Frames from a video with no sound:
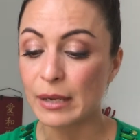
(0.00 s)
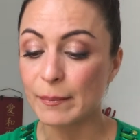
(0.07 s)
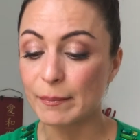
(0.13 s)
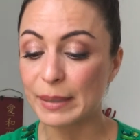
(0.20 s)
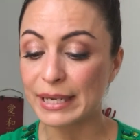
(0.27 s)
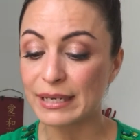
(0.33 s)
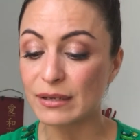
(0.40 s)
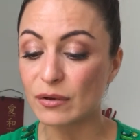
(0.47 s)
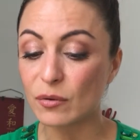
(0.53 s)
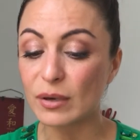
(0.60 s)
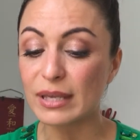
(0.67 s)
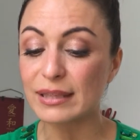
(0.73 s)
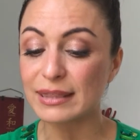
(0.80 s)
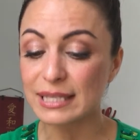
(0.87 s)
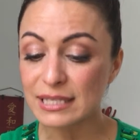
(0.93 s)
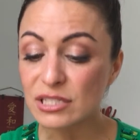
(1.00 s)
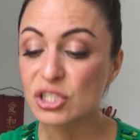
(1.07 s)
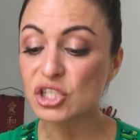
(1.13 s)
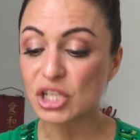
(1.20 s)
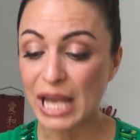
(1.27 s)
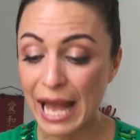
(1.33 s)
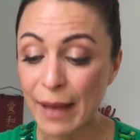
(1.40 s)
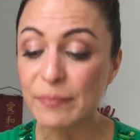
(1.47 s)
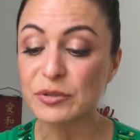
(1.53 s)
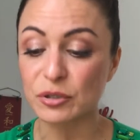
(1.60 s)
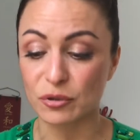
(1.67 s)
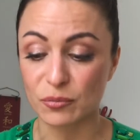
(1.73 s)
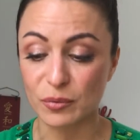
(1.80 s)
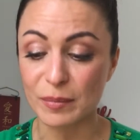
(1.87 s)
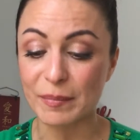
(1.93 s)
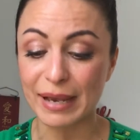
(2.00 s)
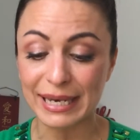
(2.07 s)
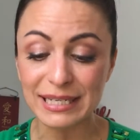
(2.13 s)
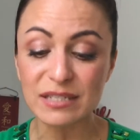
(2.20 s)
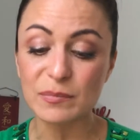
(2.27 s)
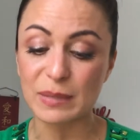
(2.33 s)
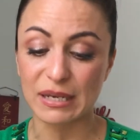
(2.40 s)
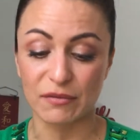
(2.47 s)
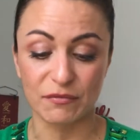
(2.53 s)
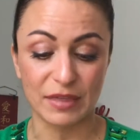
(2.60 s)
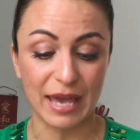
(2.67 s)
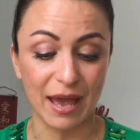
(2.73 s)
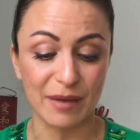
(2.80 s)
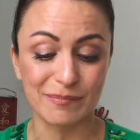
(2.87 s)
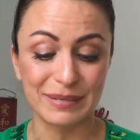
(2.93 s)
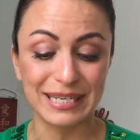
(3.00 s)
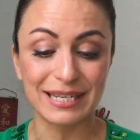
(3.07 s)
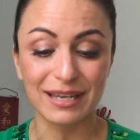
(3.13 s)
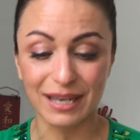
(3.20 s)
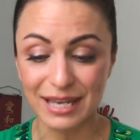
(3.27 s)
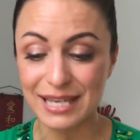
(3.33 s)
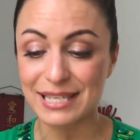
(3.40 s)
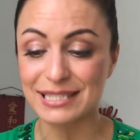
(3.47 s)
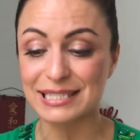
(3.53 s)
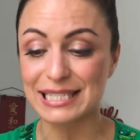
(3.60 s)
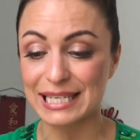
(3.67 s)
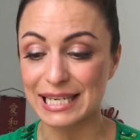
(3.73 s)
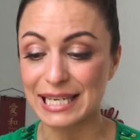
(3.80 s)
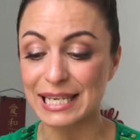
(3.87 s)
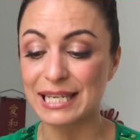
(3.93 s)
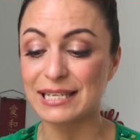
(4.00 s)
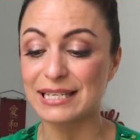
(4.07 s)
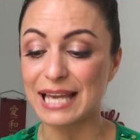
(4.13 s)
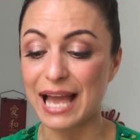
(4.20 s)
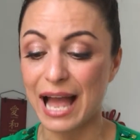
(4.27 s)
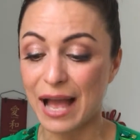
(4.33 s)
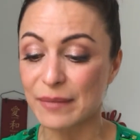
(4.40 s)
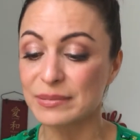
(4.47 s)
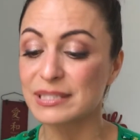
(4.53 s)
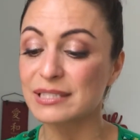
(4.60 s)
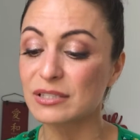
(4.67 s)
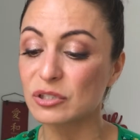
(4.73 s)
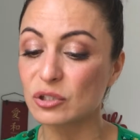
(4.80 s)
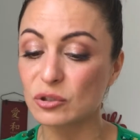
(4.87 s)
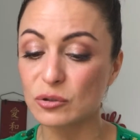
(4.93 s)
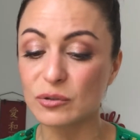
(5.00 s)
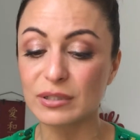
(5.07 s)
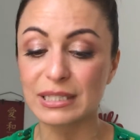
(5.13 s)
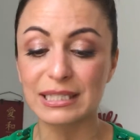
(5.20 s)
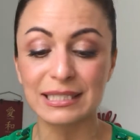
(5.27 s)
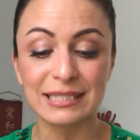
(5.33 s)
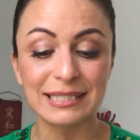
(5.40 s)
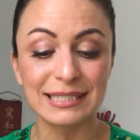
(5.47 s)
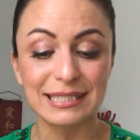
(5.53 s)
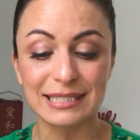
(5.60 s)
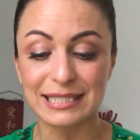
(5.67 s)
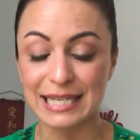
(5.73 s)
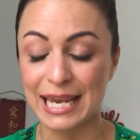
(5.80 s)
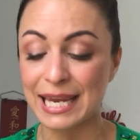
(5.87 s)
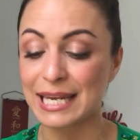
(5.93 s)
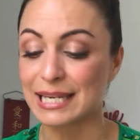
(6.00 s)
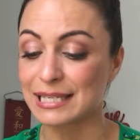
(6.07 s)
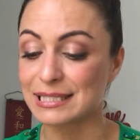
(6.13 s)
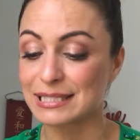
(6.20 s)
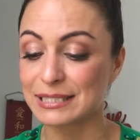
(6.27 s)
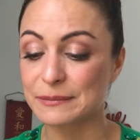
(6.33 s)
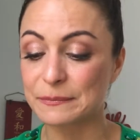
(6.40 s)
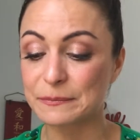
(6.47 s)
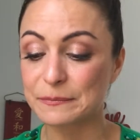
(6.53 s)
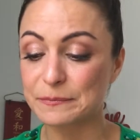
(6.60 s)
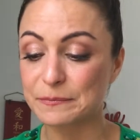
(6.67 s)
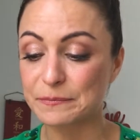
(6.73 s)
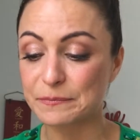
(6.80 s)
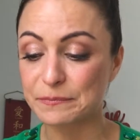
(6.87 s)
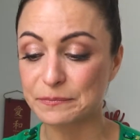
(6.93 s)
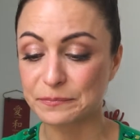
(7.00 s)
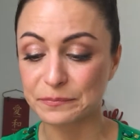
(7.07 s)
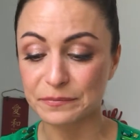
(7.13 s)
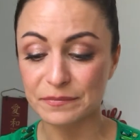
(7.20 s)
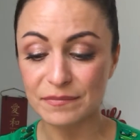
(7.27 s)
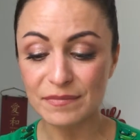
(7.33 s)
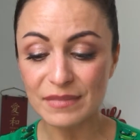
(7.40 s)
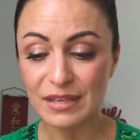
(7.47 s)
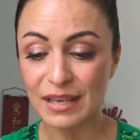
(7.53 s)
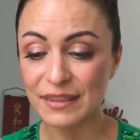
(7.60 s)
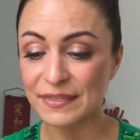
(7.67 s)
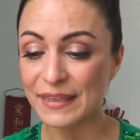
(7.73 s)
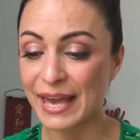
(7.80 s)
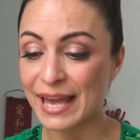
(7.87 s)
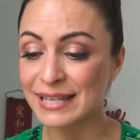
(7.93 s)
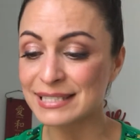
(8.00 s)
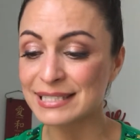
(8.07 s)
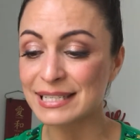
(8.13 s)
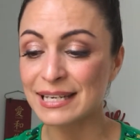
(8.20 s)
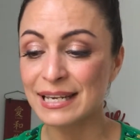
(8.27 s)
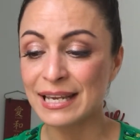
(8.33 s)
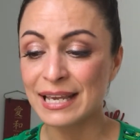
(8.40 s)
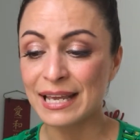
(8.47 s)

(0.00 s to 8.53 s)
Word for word: But this chapter reminded me of that because it absolutely states that